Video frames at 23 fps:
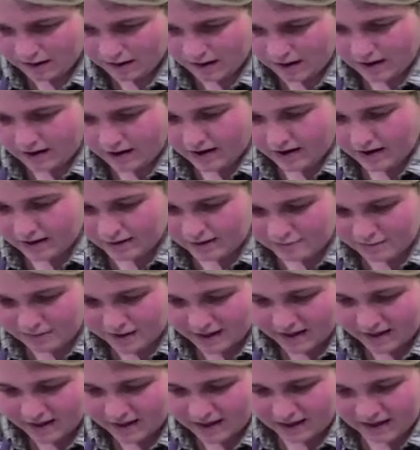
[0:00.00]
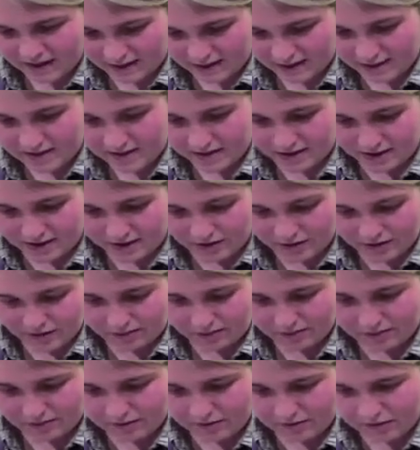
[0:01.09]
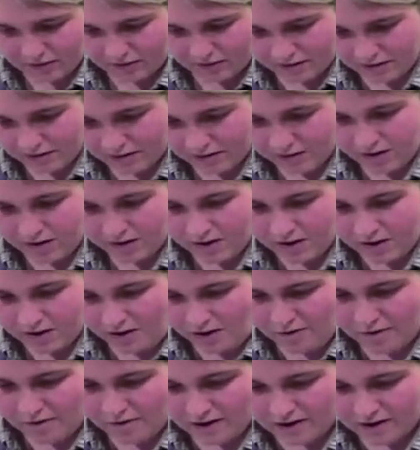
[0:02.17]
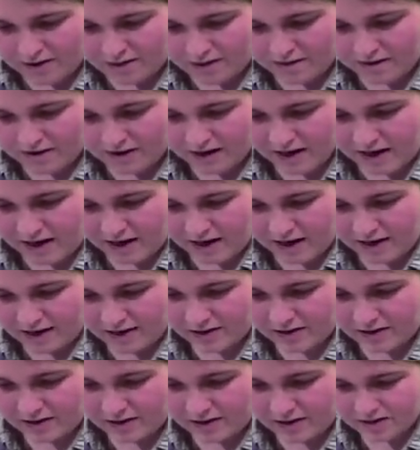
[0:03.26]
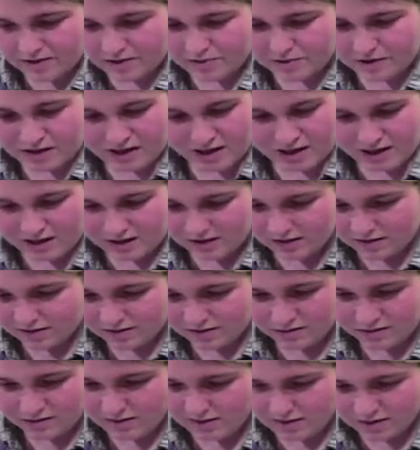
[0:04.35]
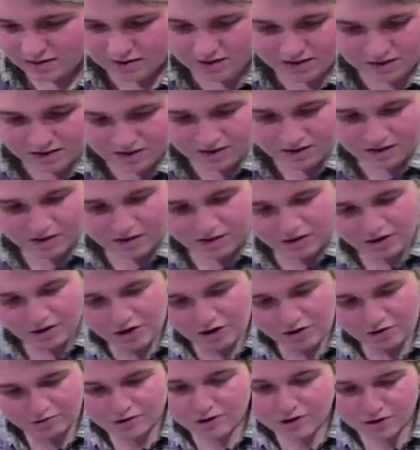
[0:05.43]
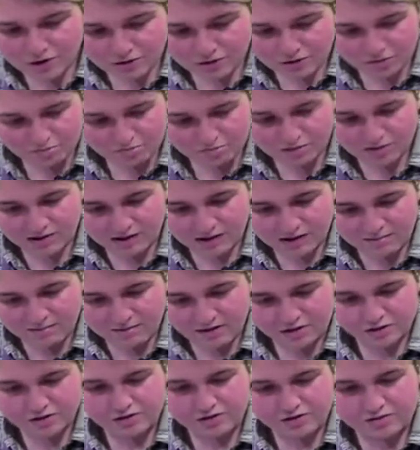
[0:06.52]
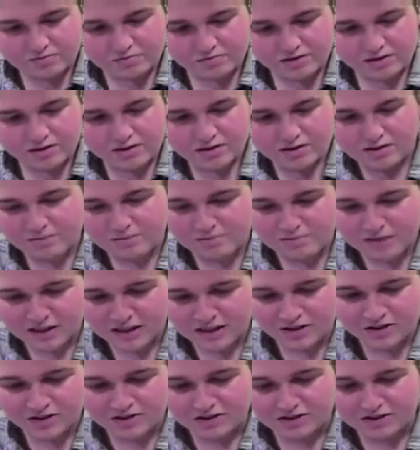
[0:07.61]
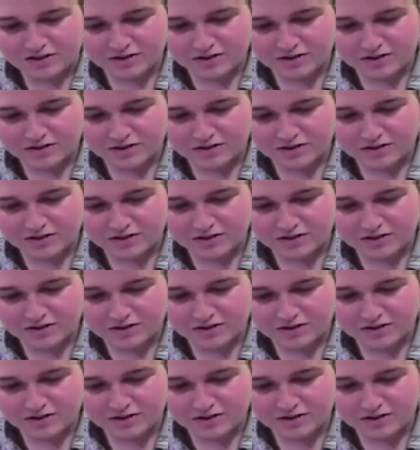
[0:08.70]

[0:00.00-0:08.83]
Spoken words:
And my heat is still relatively high because, as we said, no to boiling mushrooms. Big no.